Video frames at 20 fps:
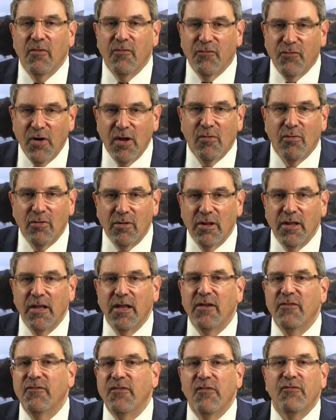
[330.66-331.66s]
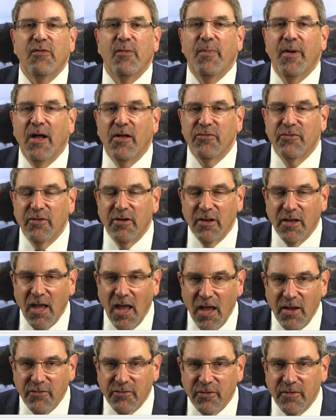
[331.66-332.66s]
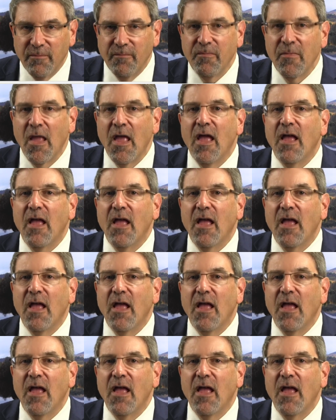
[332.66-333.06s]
frequently and 50 pounds on occasion,